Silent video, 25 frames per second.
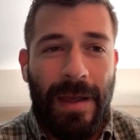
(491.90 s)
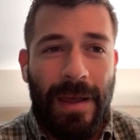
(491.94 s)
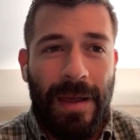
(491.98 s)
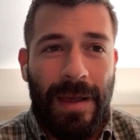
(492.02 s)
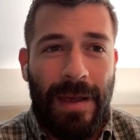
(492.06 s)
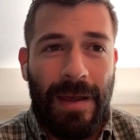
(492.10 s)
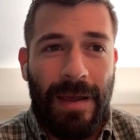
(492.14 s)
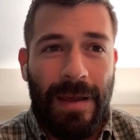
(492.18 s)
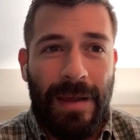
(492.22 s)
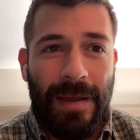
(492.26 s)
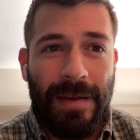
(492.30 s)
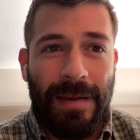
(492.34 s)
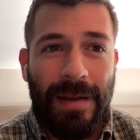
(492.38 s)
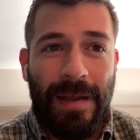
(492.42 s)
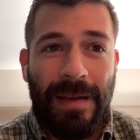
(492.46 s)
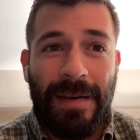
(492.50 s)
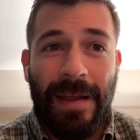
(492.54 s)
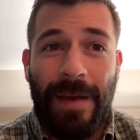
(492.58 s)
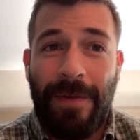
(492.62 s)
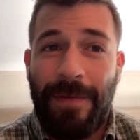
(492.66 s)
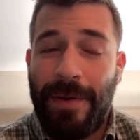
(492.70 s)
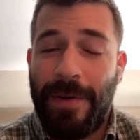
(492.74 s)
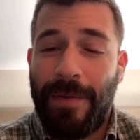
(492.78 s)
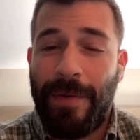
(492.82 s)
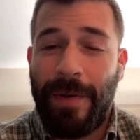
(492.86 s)
and I
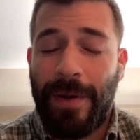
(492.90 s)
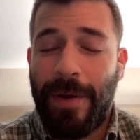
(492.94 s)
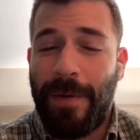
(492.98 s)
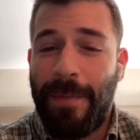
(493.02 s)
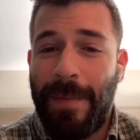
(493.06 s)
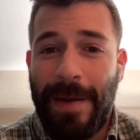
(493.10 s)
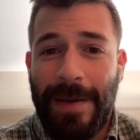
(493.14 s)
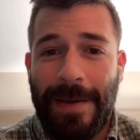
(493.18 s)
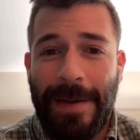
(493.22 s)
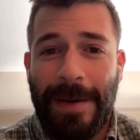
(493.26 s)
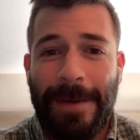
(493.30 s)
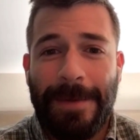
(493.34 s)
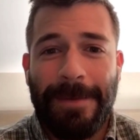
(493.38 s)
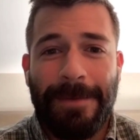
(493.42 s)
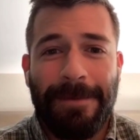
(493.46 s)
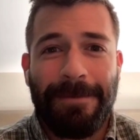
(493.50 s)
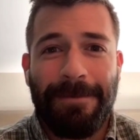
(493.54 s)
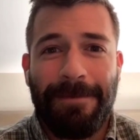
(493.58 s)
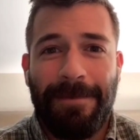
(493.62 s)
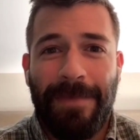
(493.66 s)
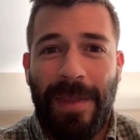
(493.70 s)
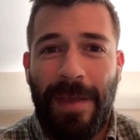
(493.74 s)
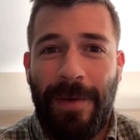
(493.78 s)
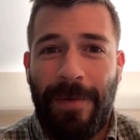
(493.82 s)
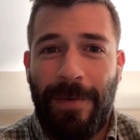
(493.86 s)
definitely recommend it.
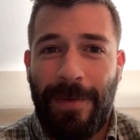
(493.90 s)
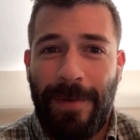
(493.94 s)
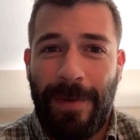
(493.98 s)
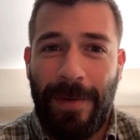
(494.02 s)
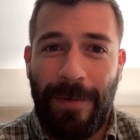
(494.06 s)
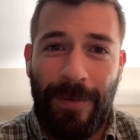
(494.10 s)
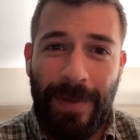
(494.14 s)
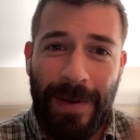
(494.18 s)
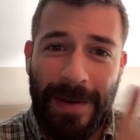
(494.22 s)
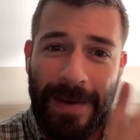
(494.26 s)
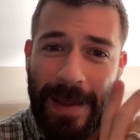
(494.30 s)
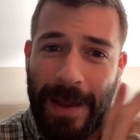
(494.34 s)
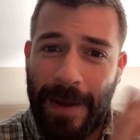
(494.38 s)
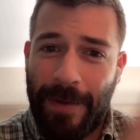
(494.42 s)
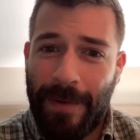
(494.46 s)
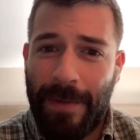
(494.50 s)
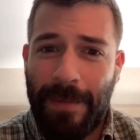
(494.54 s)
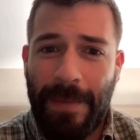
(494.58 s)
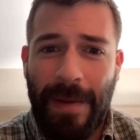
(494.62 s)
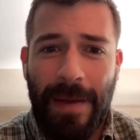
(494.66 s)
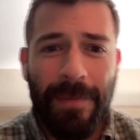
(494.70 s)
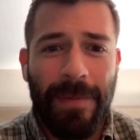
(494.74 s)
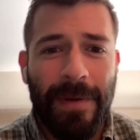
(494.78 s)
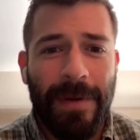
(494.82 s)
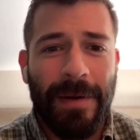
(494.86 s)
If one day I
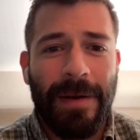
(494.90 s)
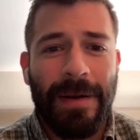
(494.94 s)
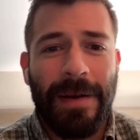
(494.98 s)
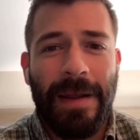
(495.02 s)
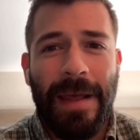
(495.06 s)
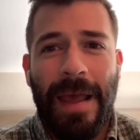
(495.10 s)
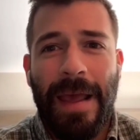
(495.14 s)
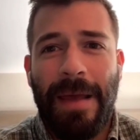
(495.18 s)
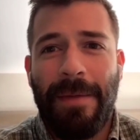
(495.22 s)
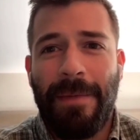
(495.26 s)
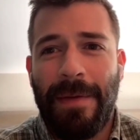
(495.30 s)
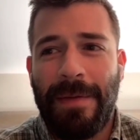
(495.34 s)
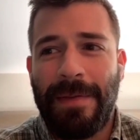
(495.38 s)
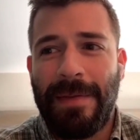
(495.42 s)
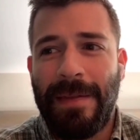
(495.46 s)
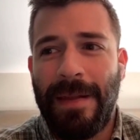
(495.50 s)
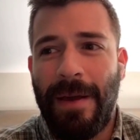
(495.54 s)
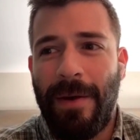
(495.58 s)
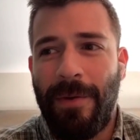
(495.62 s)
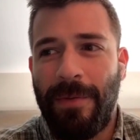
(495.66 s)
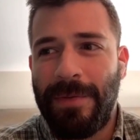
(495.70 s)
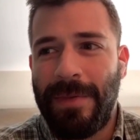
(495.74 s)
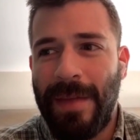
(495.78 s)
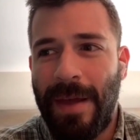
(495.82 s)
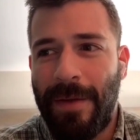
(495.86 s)
remember the name,
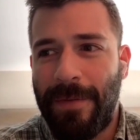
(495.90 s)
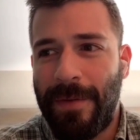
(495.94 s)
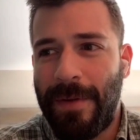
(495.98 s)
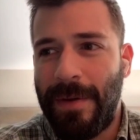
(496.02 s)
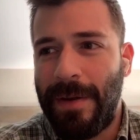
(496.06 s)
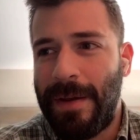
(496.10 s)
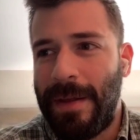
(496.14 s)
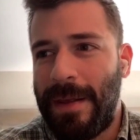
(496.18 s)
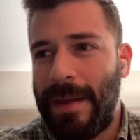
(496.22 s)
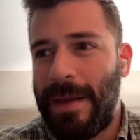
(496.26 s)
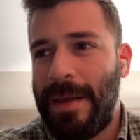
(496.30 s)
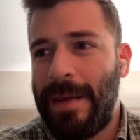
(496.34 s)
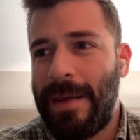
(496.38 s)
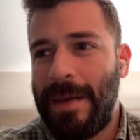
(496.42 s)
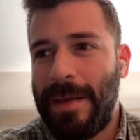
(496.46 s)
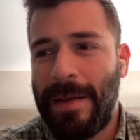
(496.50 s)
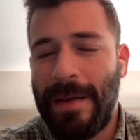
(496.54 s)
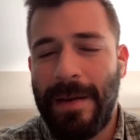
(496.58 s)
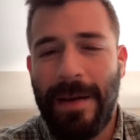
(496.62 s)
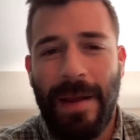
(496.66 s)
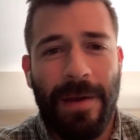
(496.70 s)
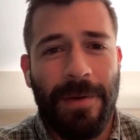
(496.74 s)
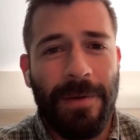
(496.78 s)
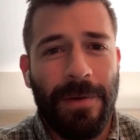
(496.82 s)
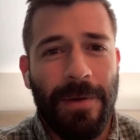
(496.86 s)
I'll definitely
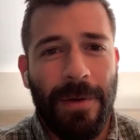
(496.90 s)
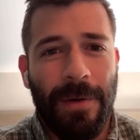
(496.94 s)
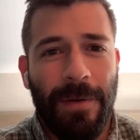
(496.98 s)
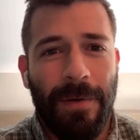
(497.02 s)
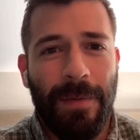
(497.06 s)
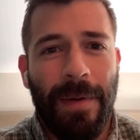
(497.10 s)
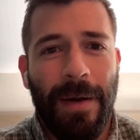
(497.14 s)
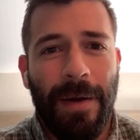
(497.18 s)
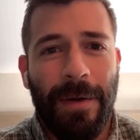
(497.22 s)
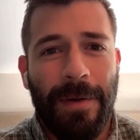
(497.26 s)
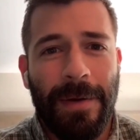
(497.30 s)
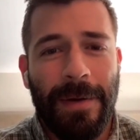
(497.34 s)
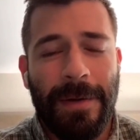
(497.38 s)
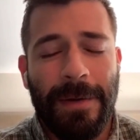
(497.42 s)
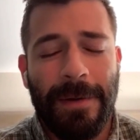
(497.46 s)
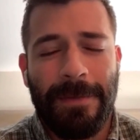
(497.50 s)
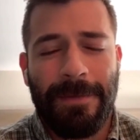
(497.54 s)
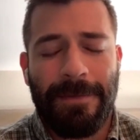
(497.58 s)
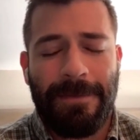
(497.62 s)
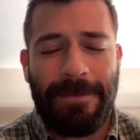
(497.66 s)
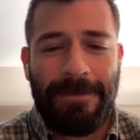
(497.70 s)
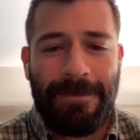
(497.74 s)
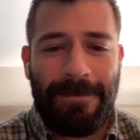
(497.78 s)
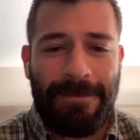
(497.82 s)
let you know about it.